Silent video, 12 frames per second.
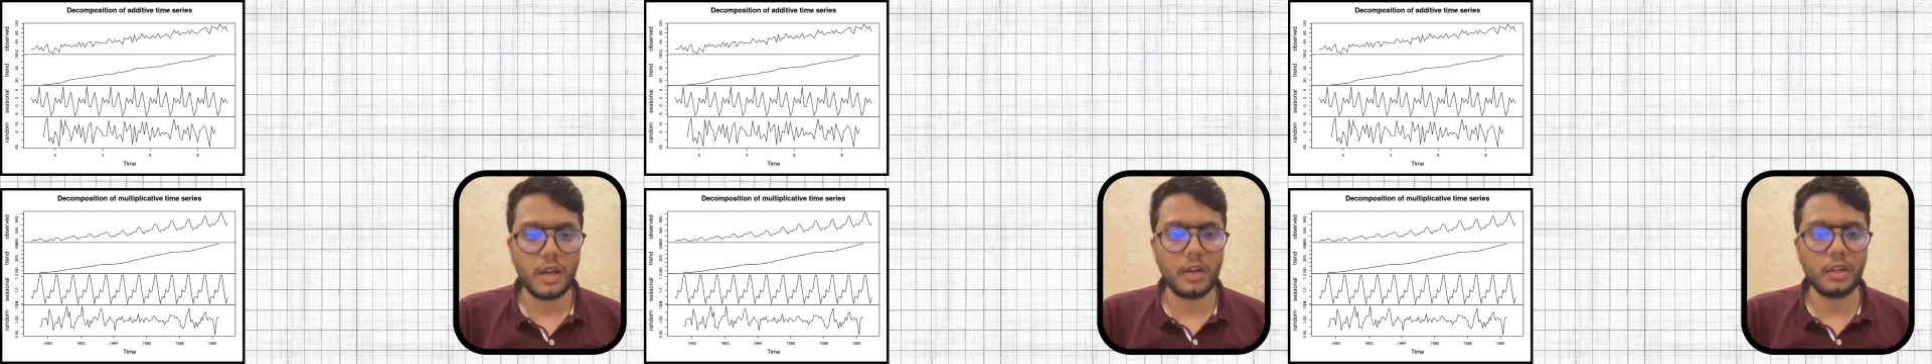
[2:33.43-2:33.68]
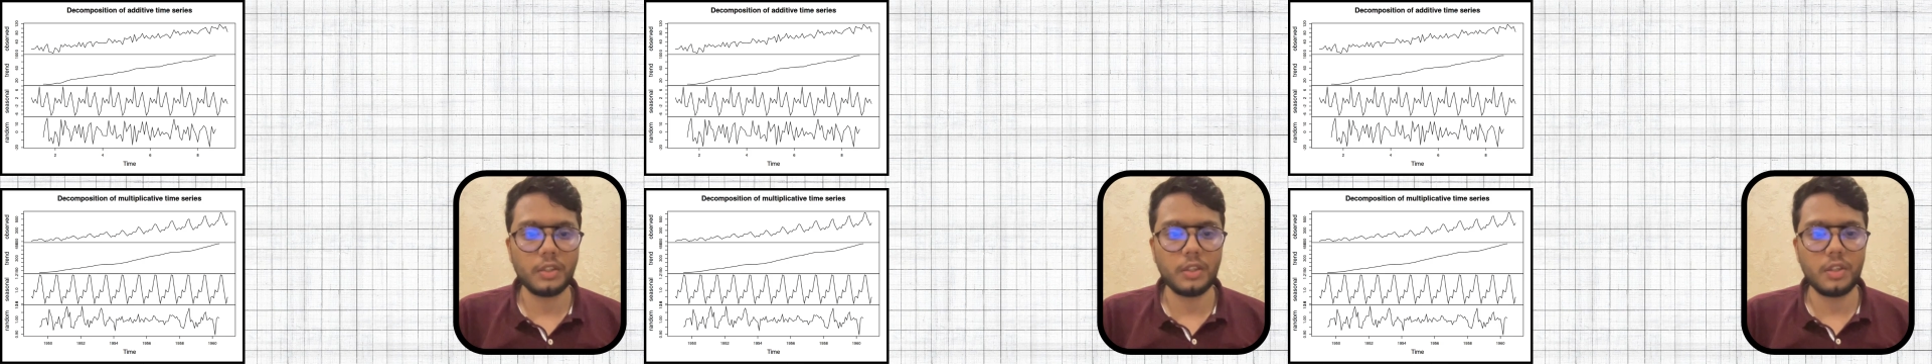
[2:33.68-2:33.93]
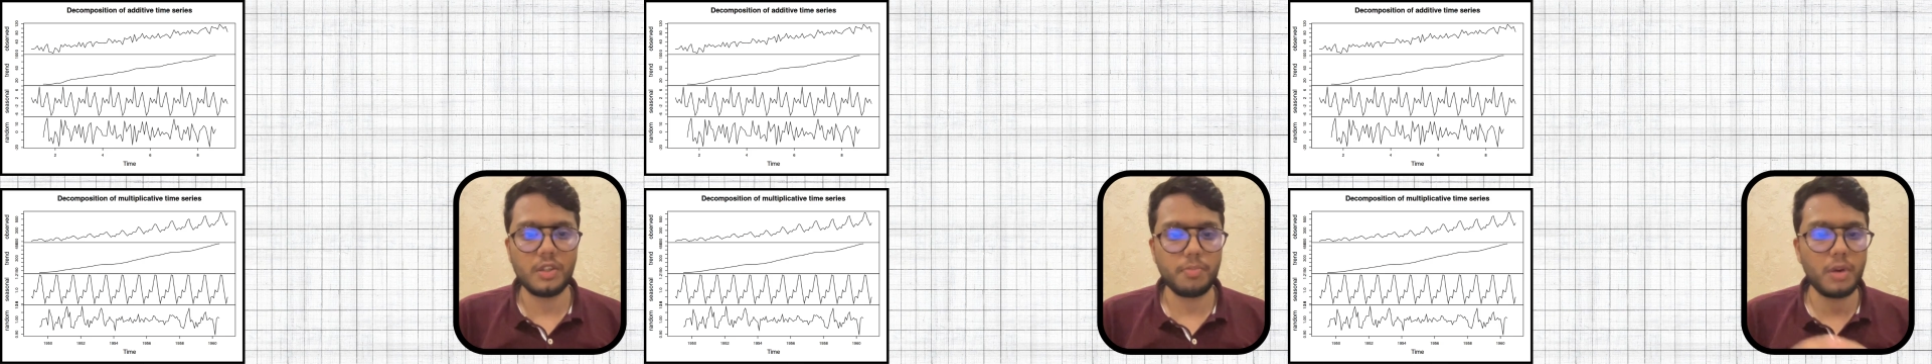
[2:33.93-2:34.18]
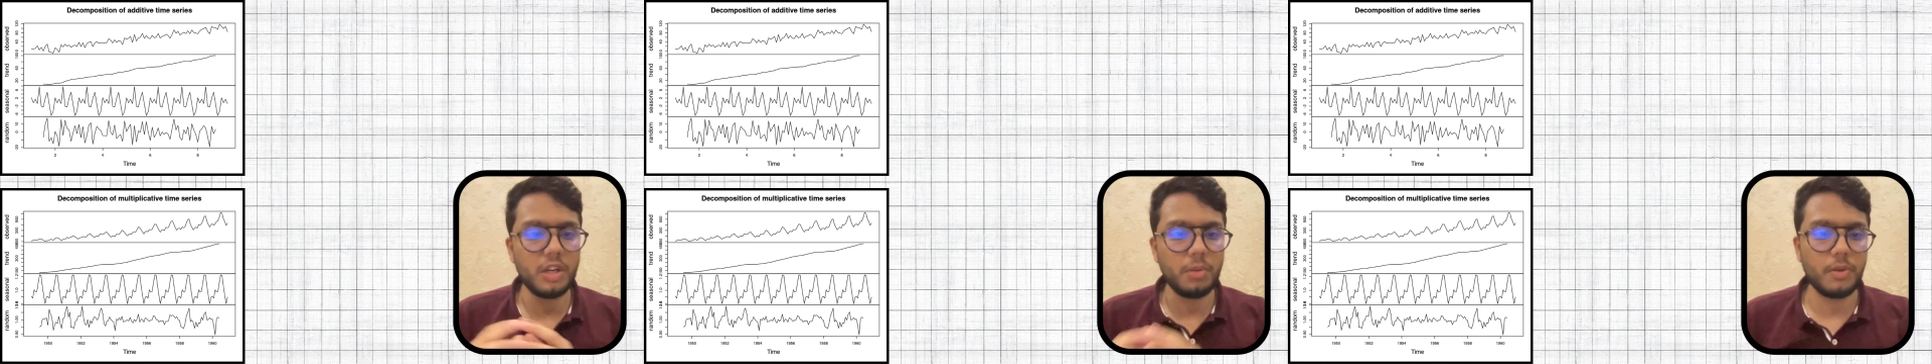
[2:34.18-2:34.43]
and other is
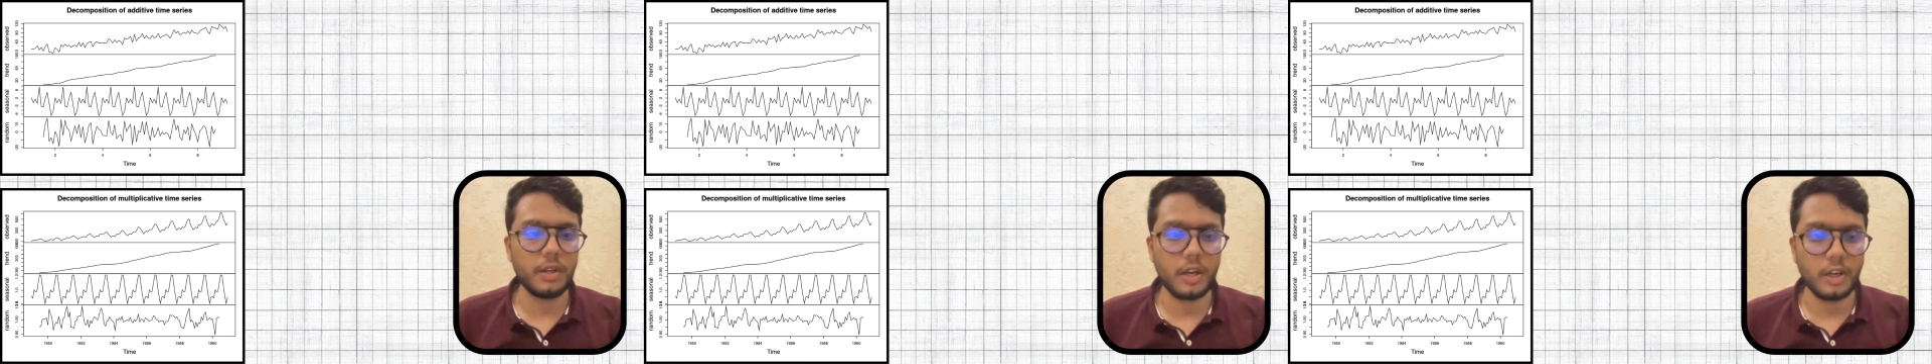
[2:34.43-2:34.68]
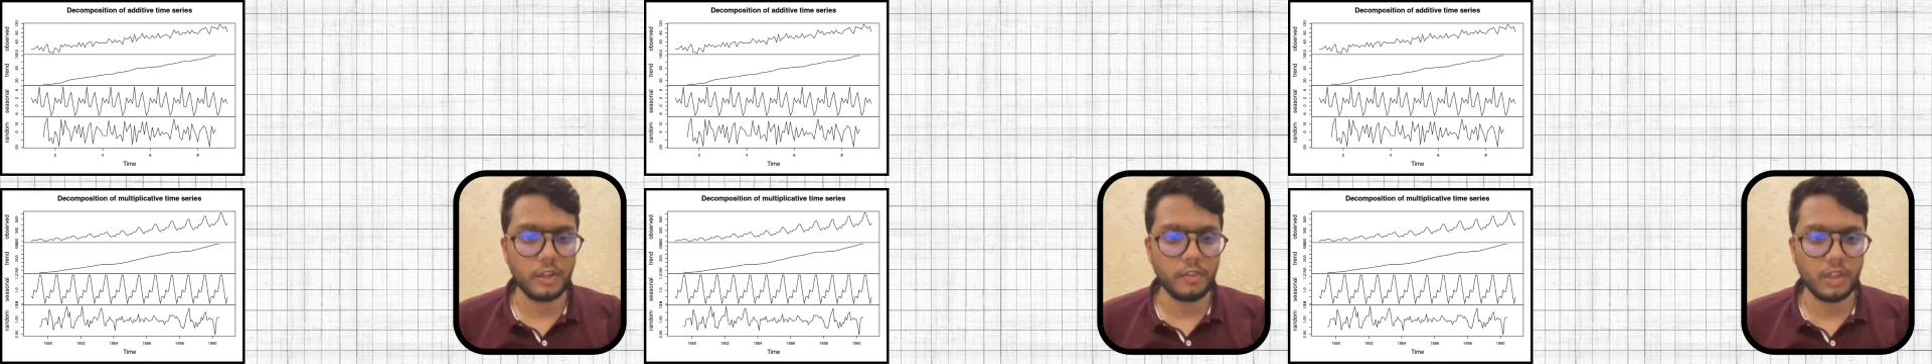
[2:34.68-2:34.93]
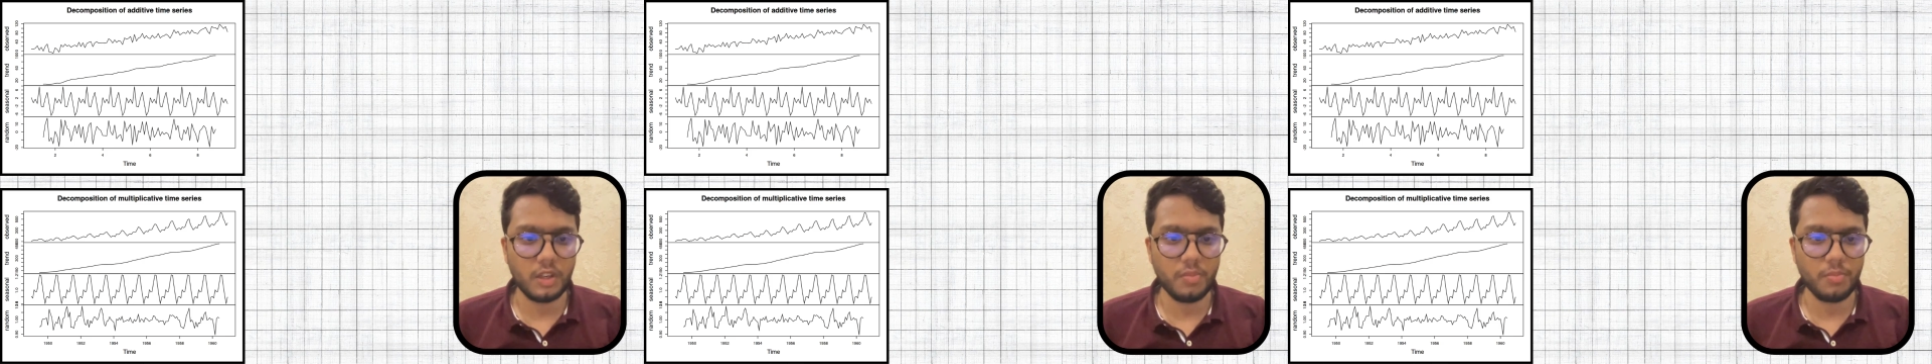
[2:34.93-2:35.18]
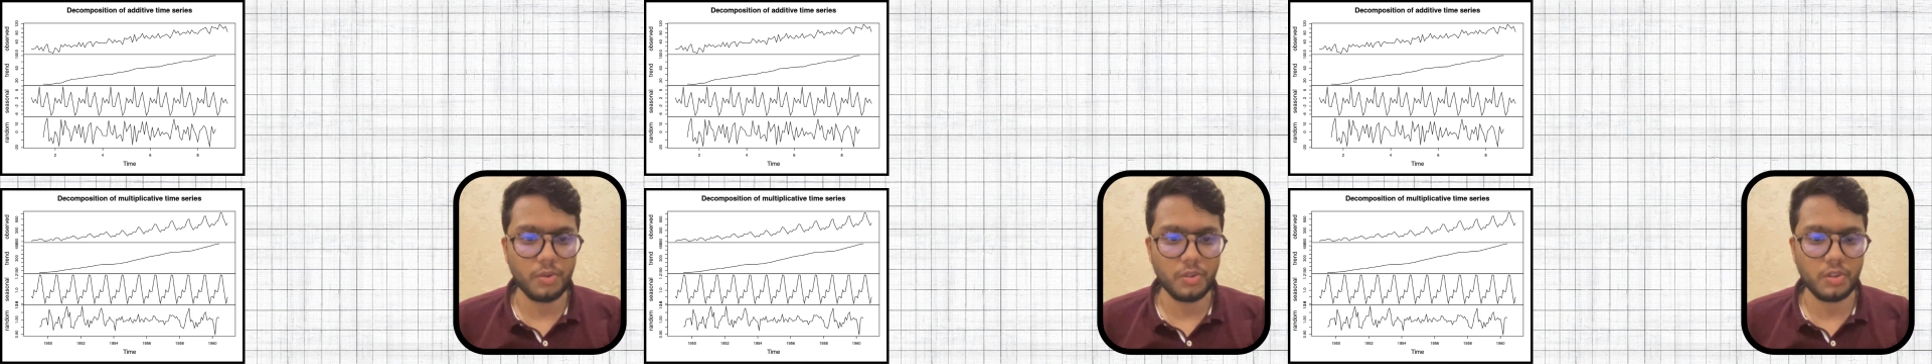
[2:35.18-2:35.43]
multiplicative
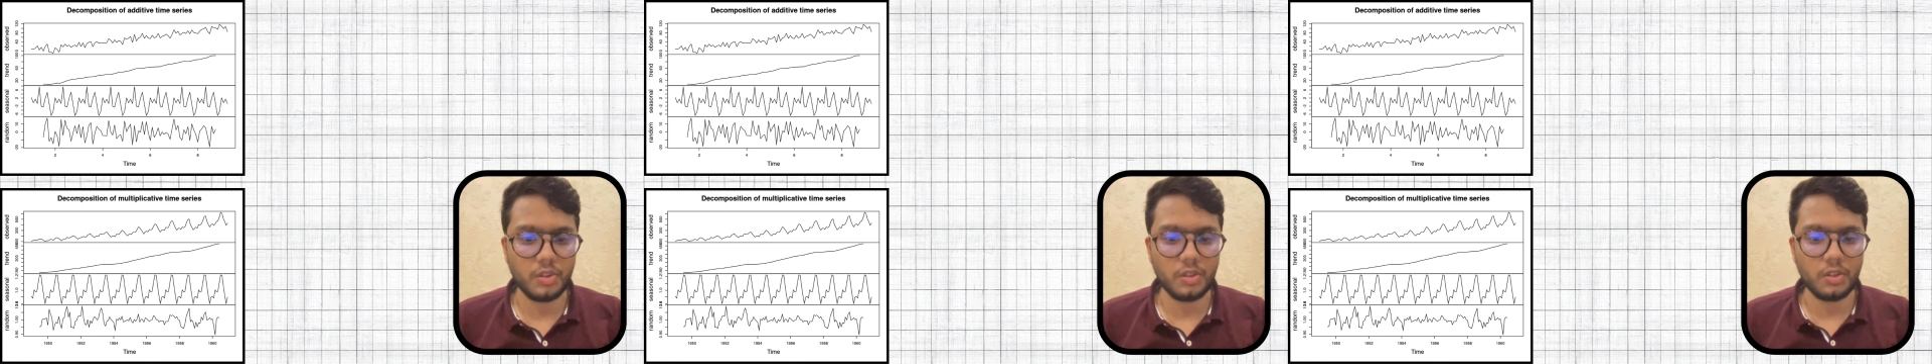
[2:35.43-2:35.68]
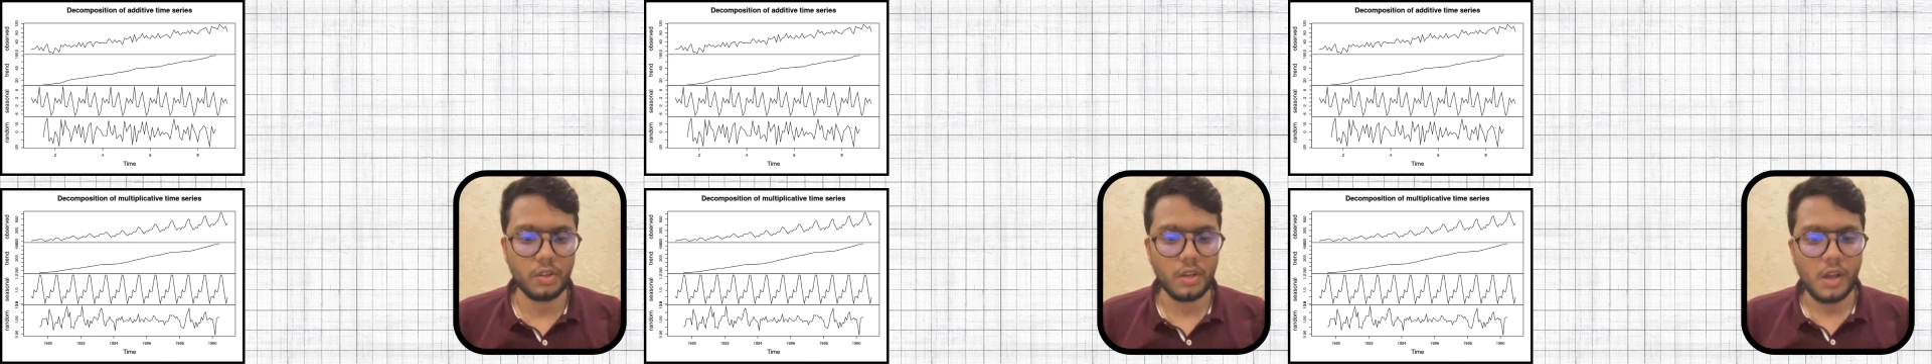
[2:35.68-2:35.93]
decomposition.